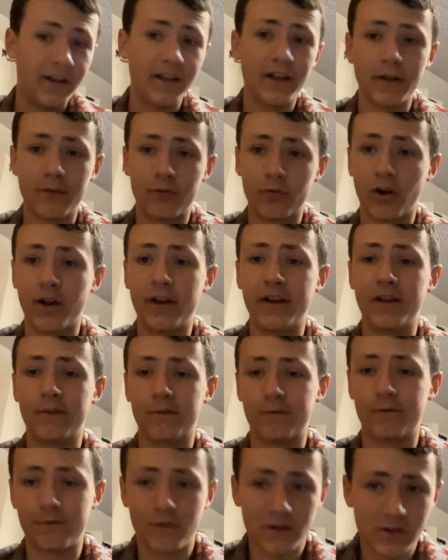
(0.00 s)
and writing
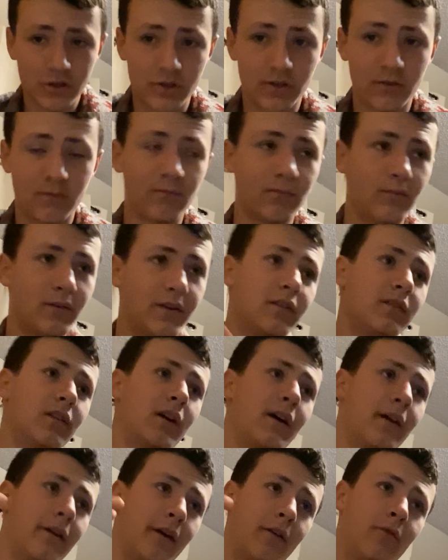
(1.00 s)
fiction because
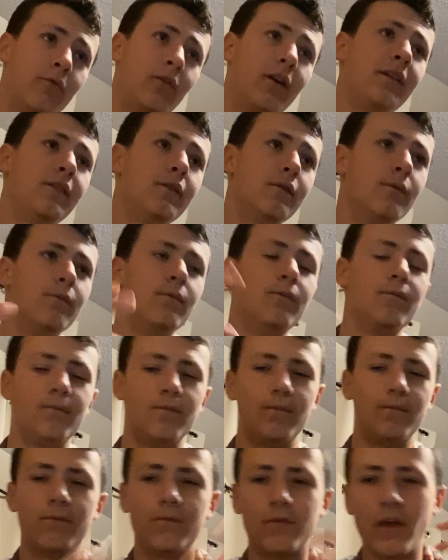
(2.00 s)
I write
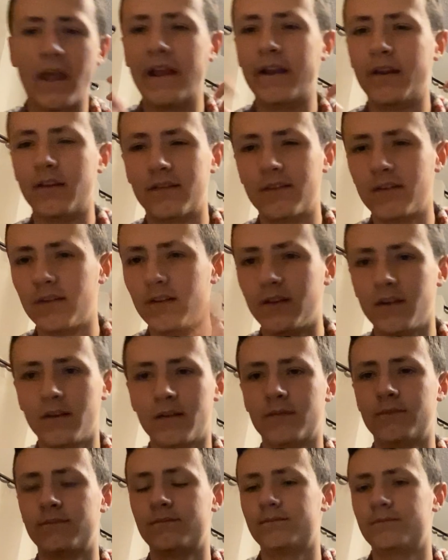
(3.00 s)
fantasy
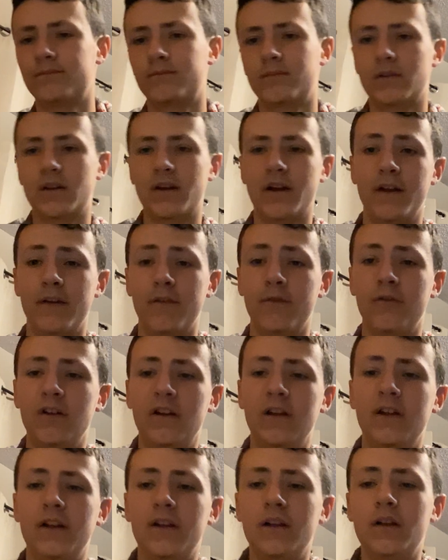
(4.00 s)
kind of
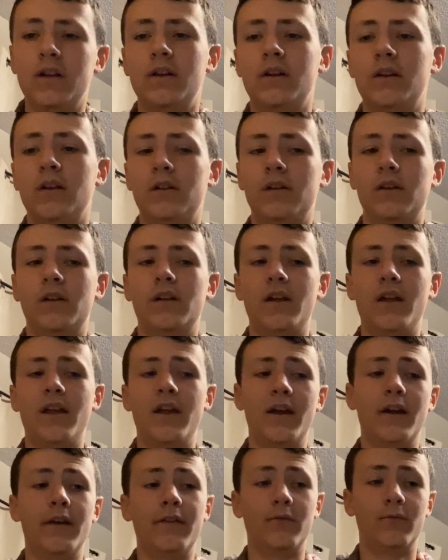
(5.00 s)

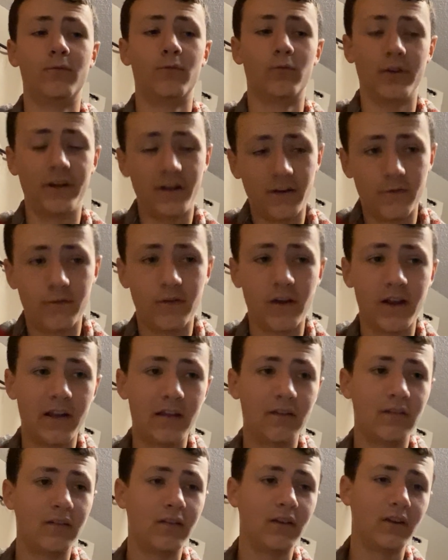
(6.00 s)
and read
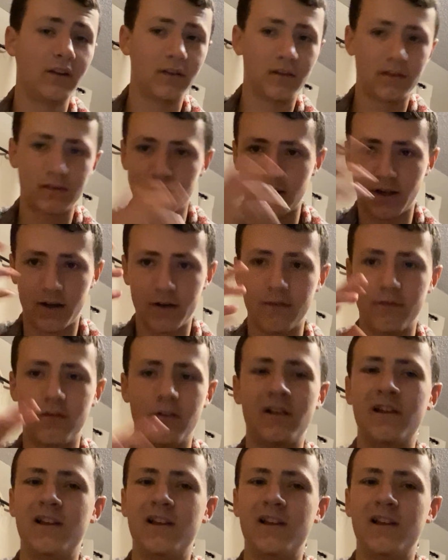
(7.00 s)
fantasy kind of.